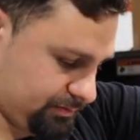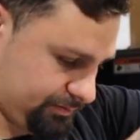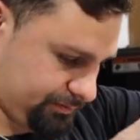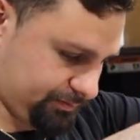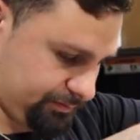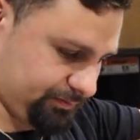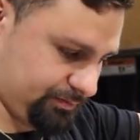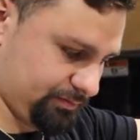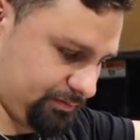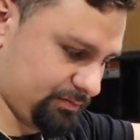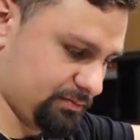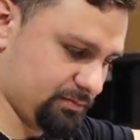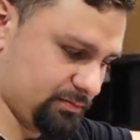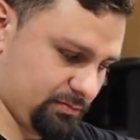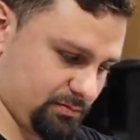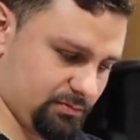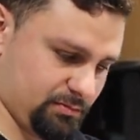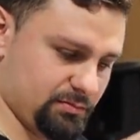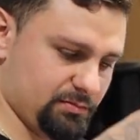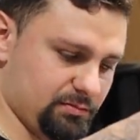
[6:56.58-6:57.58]
That's cool.
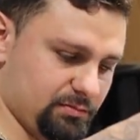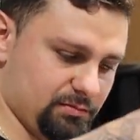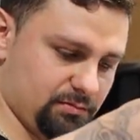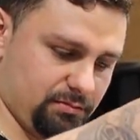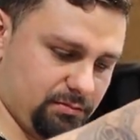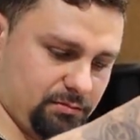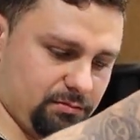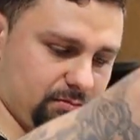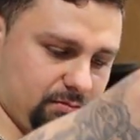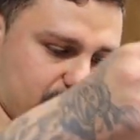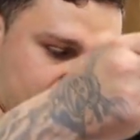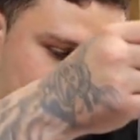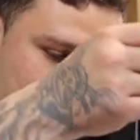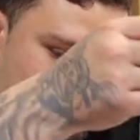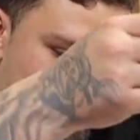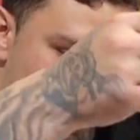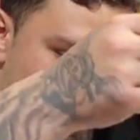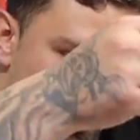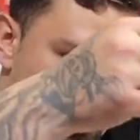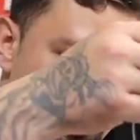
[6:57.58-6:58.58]

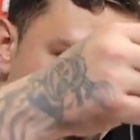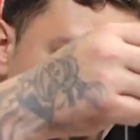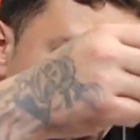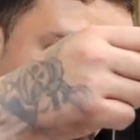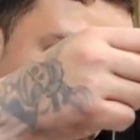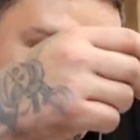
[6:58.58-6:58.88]
Yeah, you could